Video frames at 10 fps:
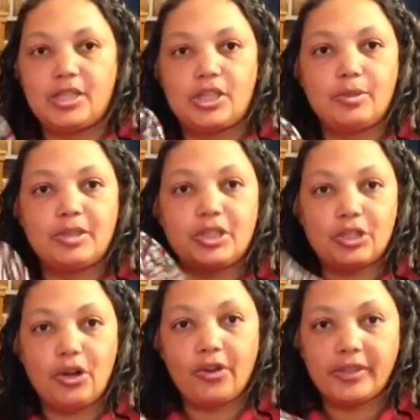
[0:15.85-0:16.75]
to a
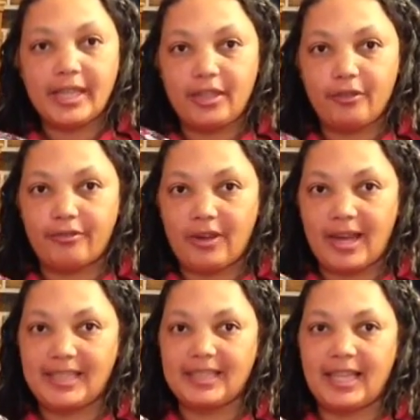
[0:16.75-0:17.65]
shirt that you
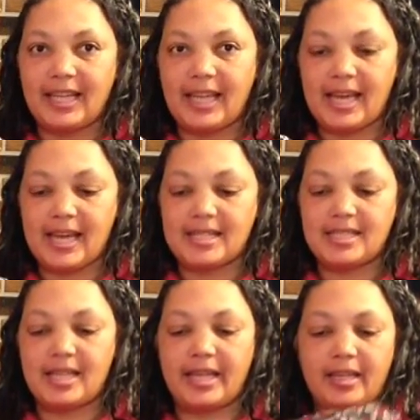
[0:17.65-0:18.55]
find that
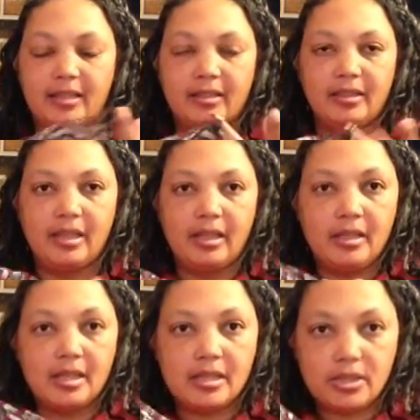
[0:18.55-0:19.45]
has, like
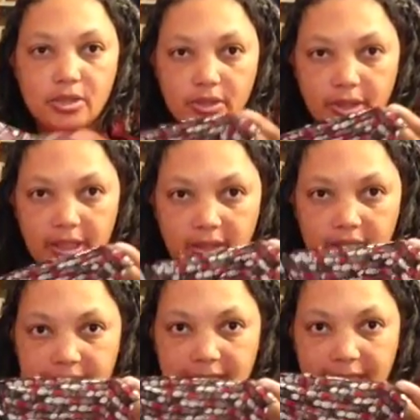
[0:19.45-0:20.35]
this shirt here.
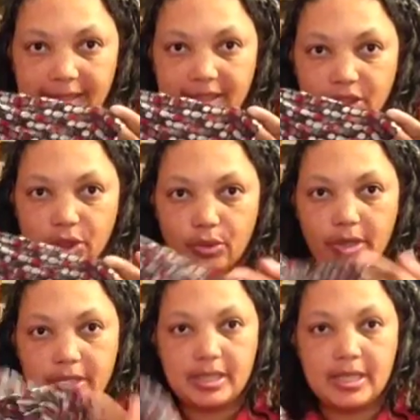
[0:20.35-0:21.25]
It's got the
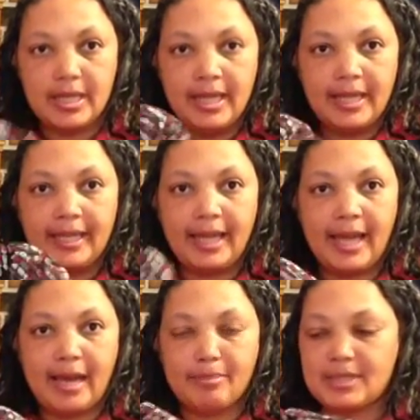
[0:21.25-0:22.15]
short
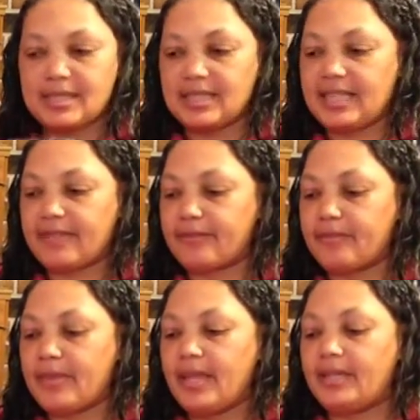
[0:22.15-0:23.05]
capped sleeve.
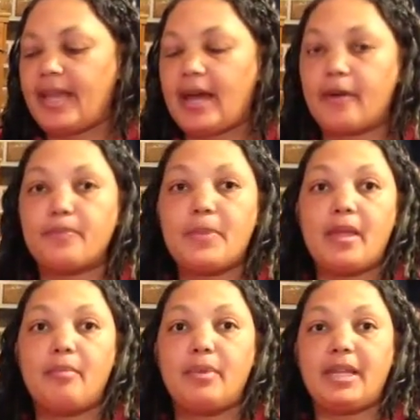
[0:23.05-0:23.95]
Now,
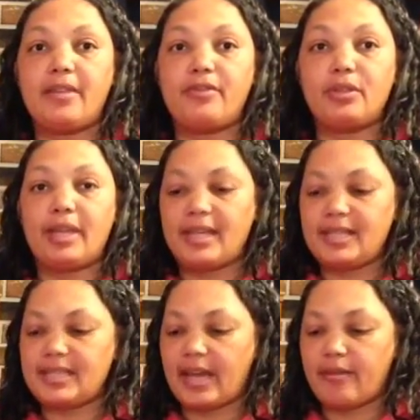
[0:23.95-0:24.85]
many of you
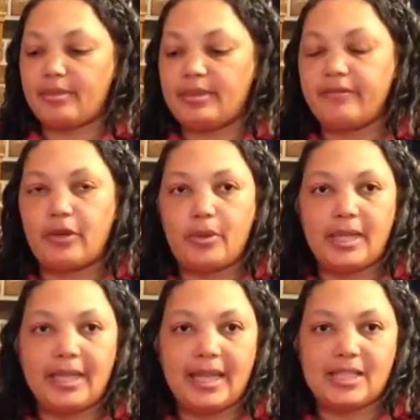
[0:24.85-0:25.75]
ladies have been
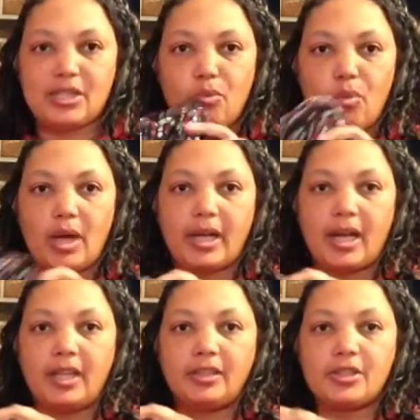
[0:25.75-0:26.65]
voting as to what
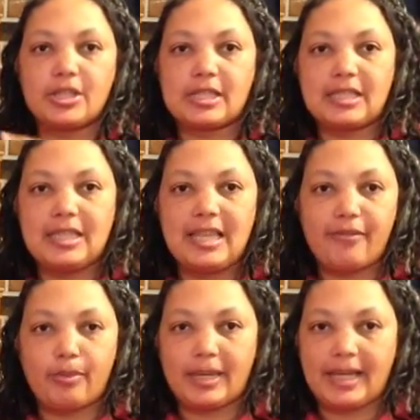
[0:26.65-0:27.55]
color
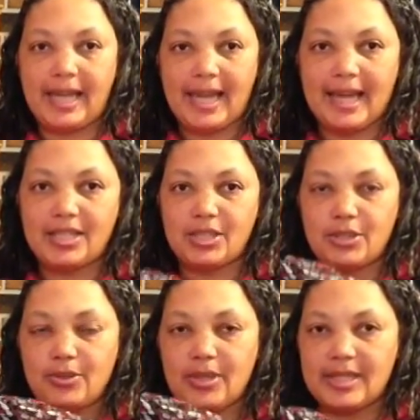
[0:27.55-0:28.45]
sleeve we're going to add
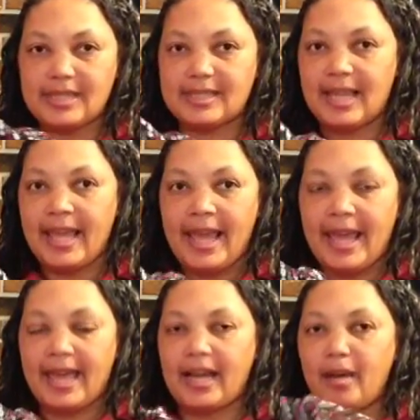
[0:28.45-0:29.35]
to this,
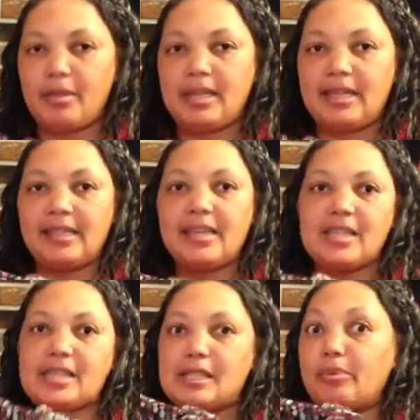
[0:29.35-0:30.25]
and I'm going to
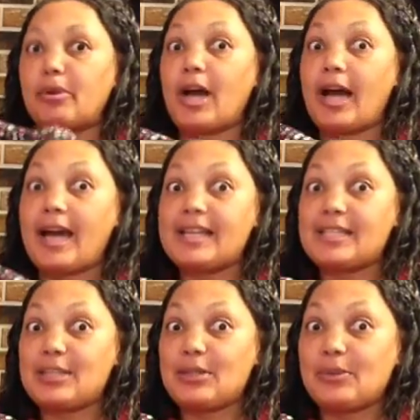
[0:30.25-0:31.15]

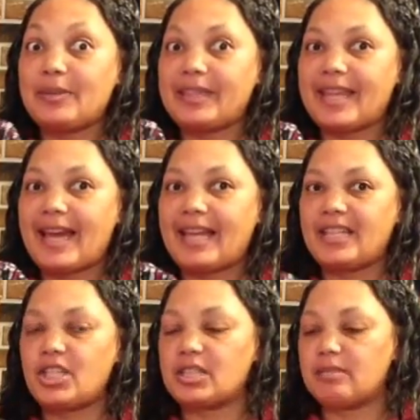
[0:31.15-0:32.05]
surprise you with that
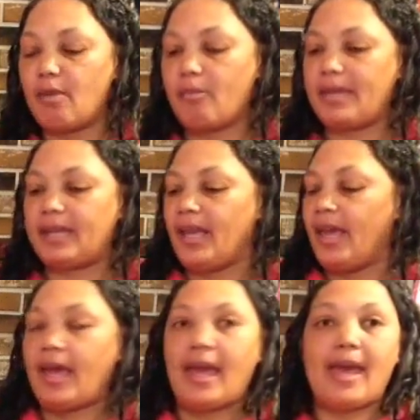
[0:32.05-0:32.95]
in just a moment.
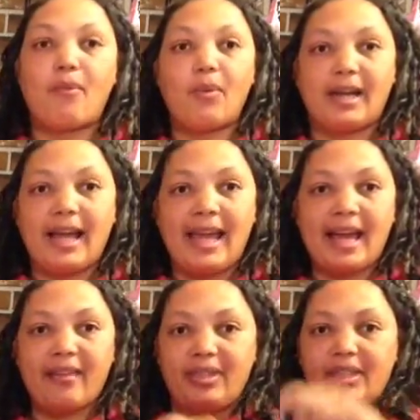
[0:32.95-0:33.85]
And what I
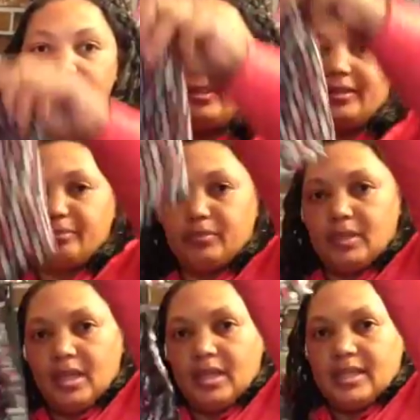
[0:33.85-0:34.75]
have here,
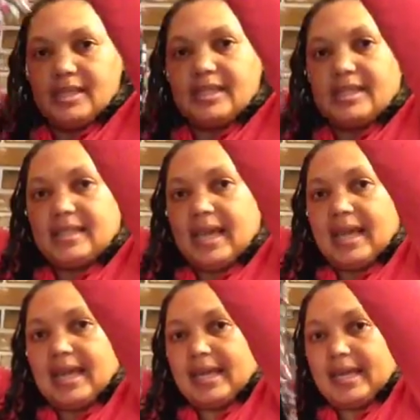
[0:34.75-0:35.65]
this is
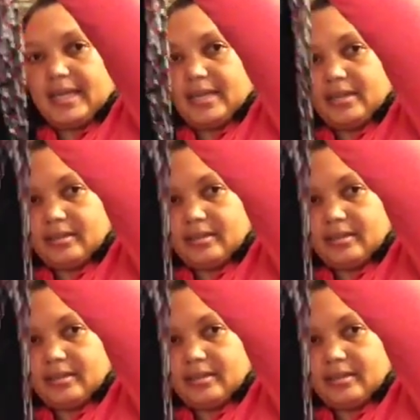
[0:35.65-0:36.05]
a